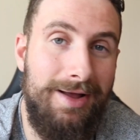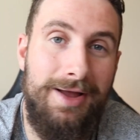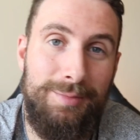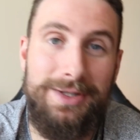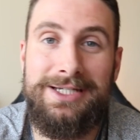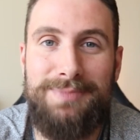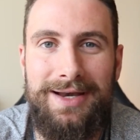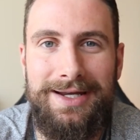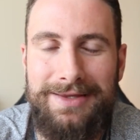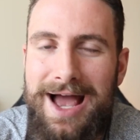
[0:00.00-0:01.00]
be
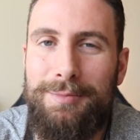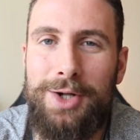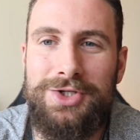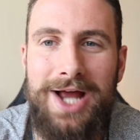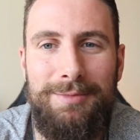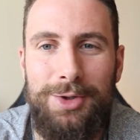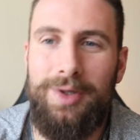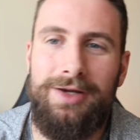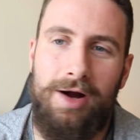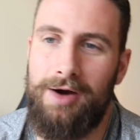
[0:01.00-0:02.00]
spending that much time
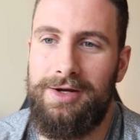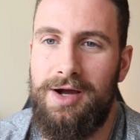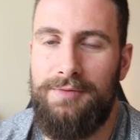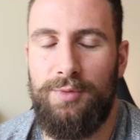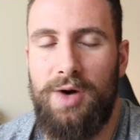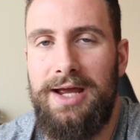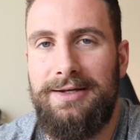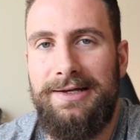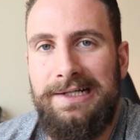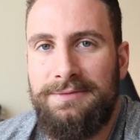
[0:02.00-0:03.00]
doing cardio, right?
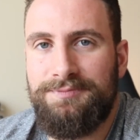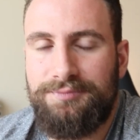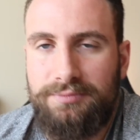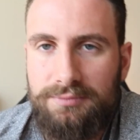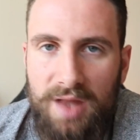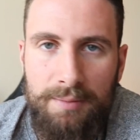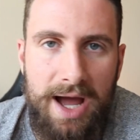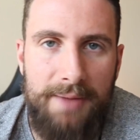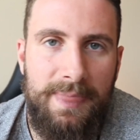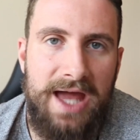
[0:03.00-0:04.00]

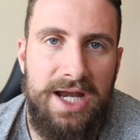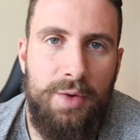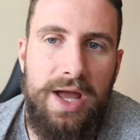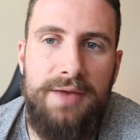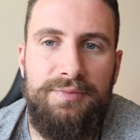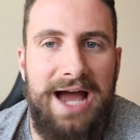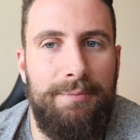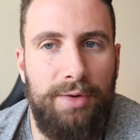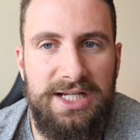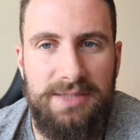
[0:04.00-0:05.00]
But anyway, that
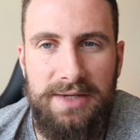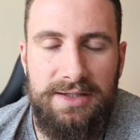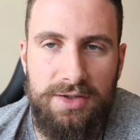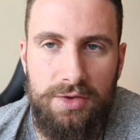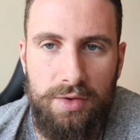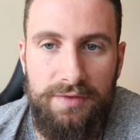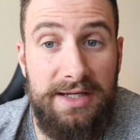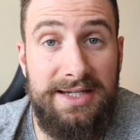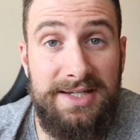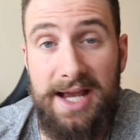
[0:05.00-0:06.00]
brings me to the
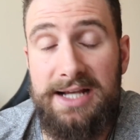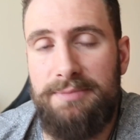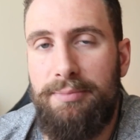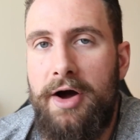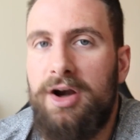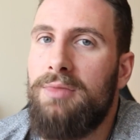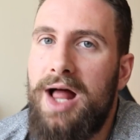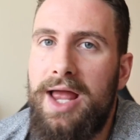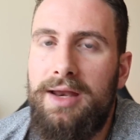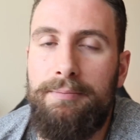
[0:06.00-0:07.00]
6 bottom
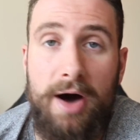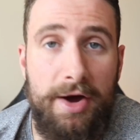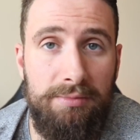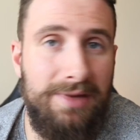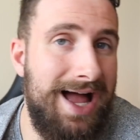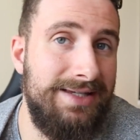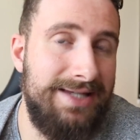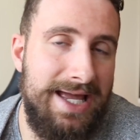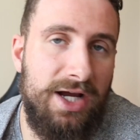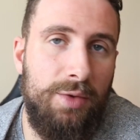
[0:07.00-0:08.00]
line
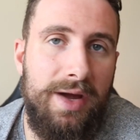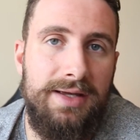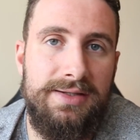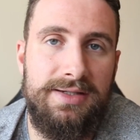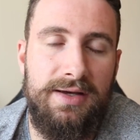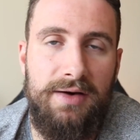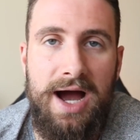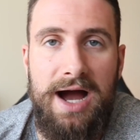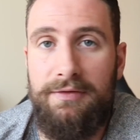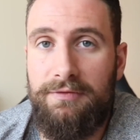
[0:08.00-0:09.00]
takeaways
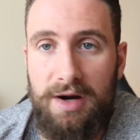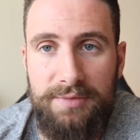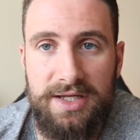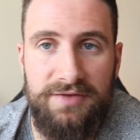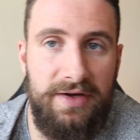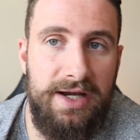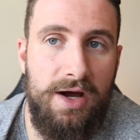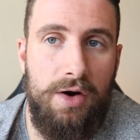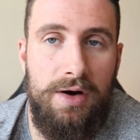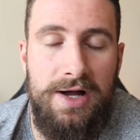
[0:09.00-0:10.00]
from this
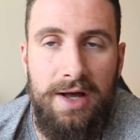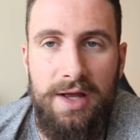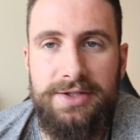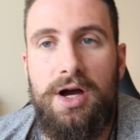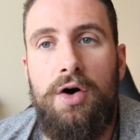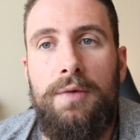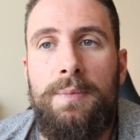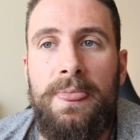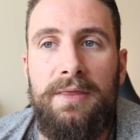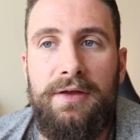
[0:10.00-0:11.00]
video. So
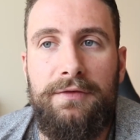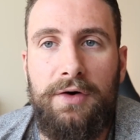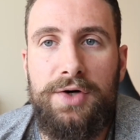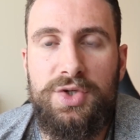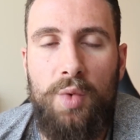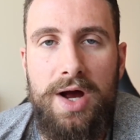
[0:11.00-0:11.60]
the first one